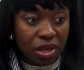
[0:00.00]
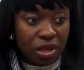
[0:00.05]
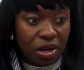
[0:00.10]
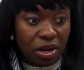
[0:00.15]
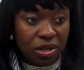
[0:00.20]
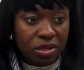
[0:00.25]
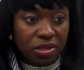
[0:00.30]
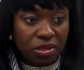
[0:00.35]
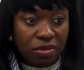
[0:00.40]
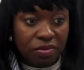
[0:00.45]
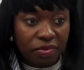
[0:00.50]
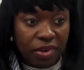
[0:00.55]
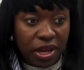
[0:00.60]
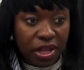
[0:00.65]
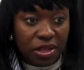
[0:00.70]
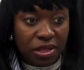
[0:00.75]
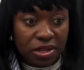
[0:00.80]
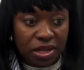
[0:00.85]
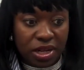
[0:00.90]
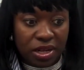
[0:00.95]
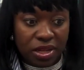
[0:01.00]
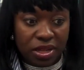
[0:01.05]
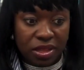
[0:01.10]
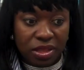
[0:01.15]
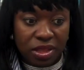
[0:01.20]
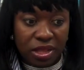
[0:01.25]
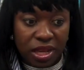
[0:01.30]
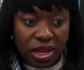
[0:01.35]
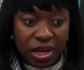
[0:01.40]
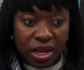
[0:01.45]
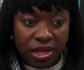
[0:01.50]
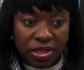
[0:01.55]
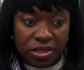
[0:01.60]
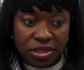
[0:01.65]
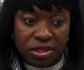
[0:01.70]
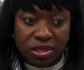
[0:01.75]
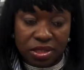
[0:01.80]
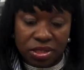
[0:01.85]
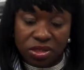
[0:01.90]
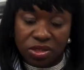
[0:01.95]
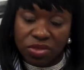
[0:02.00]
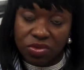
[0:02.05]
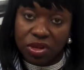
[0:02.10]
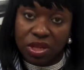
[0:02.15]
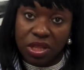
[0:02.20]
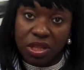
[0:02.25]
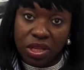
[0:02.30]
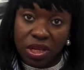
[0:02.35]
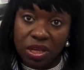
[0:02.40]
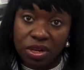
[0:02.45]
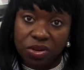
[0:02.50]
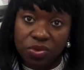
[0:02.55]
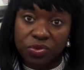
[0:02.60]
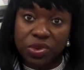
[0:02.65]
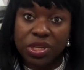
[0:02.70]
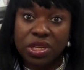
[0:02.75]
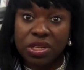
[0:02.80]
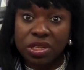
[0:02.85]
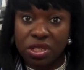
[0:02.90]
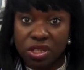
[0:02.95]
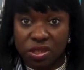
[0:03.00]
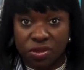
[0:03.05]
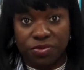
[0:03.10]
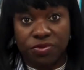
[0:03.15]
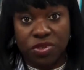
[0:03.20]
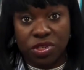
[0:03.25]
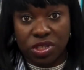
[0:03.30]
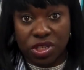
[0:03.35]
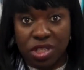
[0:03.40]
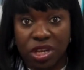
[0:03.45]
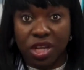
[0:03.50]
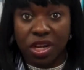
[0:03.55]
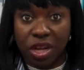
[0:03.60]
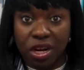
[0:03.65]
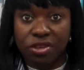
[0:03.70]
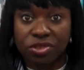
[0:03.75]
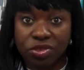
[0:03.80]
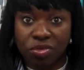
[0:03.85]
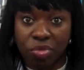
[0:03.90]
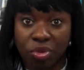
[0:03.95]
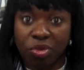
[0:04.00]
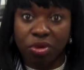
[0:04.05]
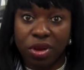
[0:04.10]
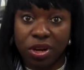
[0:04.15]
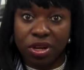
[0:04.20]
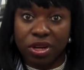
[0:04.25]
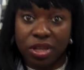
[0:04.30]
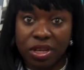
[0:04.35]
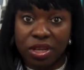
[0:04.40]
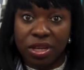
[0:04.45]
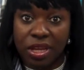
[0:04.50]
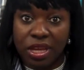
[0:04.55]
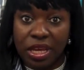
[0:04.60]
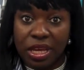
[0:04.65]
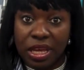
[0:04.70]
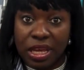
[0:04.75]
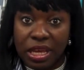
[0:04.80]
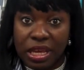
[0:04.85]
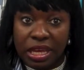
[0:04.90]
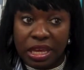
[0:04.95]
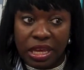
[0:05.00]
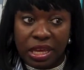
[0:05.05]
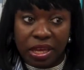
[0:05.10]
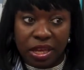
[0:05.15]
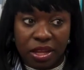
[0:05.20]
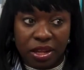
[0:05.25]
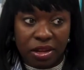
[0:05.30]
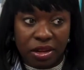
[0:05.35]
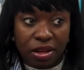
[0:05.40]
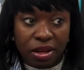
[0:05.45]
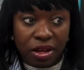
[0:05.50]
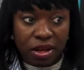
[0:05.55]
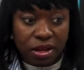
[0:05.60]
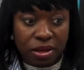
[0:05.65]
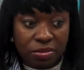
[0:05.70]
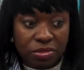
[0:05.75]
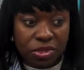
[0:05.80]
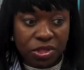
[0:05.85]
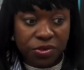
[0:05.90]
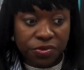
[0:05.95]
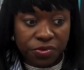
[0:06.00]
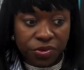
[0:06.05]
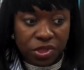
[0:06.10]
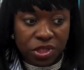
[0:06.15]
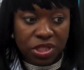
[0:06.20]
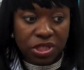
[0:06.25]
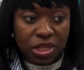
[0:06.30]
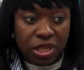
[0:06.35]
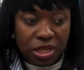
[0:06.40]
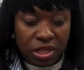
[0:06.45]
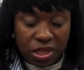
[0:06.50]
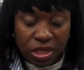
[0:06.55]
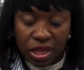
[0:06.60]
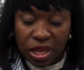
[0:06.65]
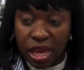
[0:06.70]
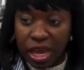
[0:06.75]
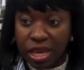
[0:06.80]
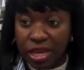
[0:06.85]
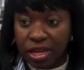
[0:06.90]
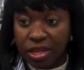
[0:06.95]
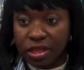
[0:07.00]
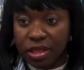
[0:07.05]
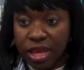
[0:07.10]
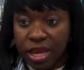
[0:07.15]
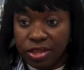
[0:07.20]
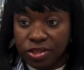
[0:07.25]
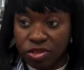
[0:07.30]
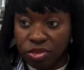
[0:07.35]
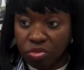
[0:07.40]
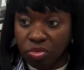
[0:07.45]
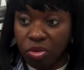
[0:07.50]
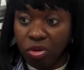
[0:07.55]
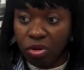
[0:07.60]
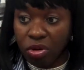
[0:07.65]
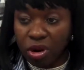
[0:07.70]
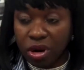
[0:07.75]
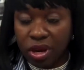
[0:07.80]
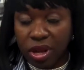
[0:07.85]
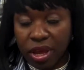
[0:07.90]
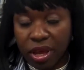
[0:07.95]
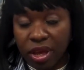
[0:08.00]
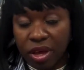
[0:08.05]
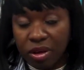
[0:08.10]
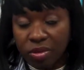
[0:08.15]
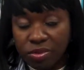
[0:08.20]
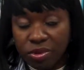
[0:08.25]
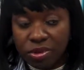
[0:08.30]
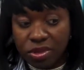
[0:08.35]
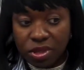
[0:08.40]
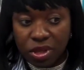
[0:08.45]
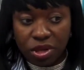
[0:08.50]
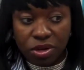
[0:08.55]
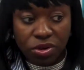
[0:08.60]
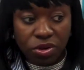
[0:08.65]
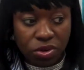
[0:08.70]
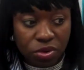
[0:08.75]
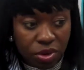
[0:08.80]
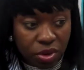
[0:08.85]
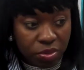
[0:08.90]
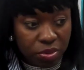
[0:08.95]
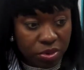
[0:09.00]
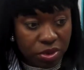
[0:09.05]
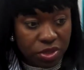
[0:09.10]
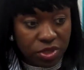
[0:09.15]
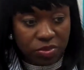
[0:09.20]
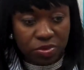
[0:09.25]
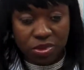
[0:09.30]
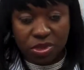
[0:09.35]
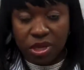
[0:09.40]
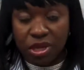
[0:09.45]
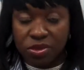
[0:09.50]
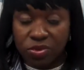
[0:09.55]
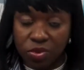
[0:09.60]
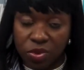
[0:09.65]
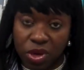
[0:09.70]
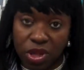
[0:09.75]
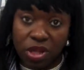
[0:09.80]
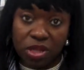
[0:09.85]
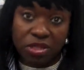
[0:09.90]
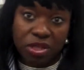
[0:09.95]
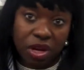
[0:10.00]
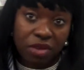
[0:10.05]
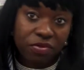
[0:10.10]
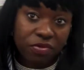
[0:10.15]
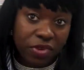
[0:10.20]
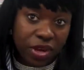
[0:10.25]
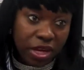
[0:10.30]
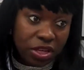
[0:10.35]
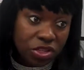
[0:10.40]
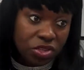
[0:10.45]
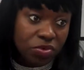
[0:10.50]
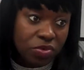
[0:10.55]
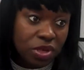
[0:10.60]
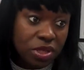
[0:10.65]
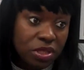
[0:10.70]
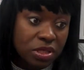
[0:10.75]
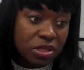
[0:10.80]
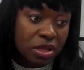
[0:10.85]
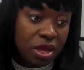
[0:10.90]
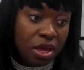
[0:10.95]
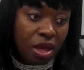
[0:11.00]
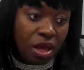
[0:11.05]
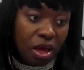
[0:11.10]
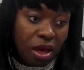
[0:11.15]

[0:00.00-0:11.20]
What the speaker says: it also validated that as a district leader, we need to differentiate our support. And differentiating that support helps the newer principals as well as our veterans